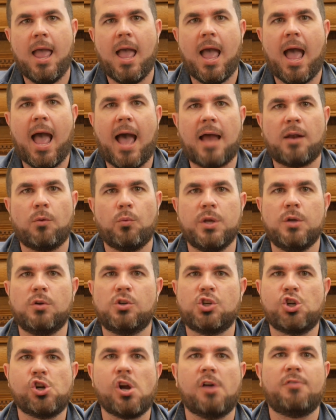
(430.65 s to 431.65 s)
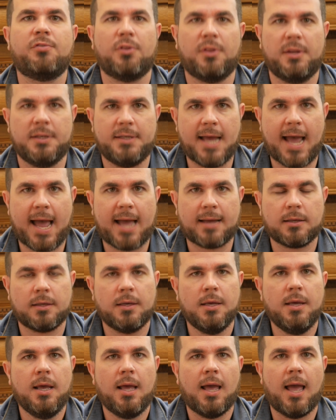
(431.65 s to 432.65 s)
how do we shuffle the deck
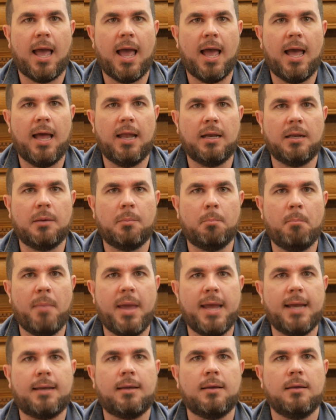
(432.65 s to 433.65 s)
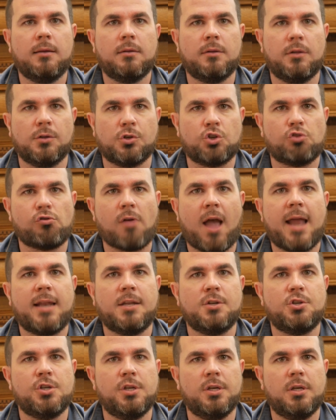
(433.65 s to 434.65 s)
and make the
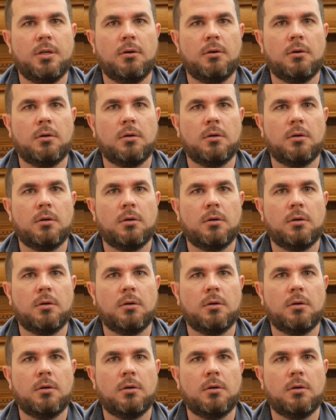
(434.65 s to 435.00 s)
strategy